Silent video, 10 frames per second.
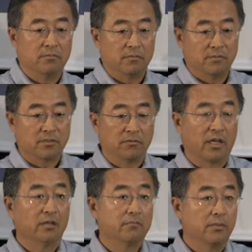it's
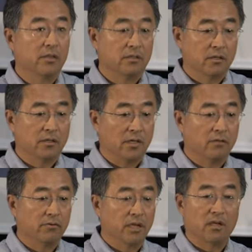great. But
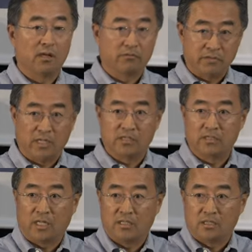anyway,
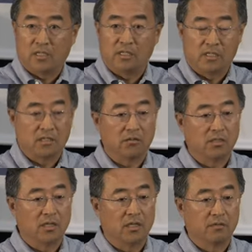that's
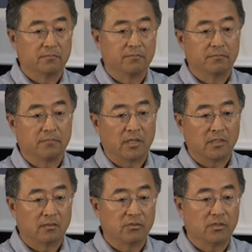our
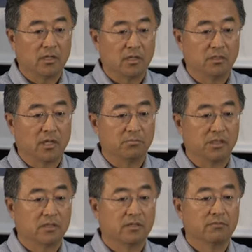
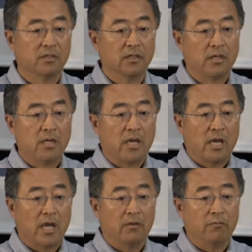objective.
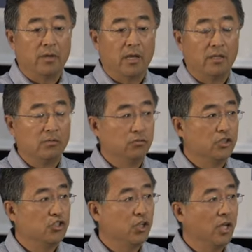And we
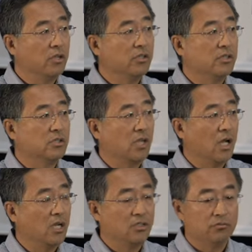share this
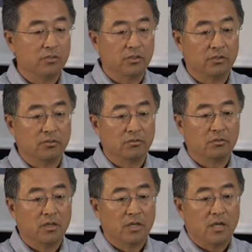knowledge with you,
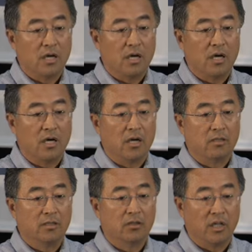
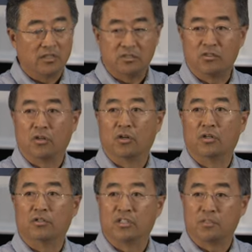the lessons
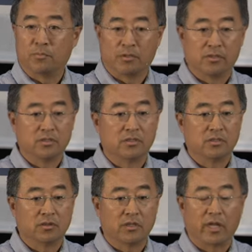learned, the experience,
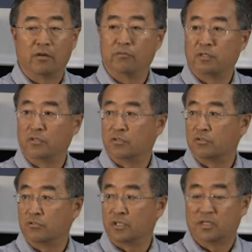and all that with
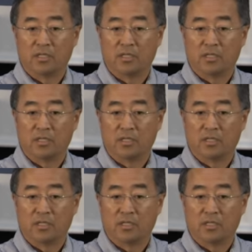industry.